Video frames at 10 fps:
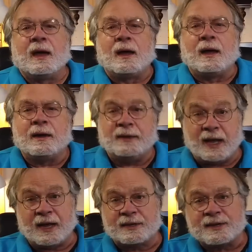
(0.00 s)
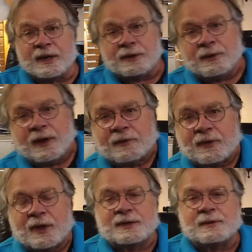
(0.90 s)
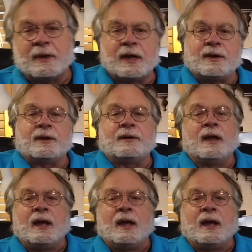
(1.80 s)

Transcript: Uh, yes, I do have thoughts about it.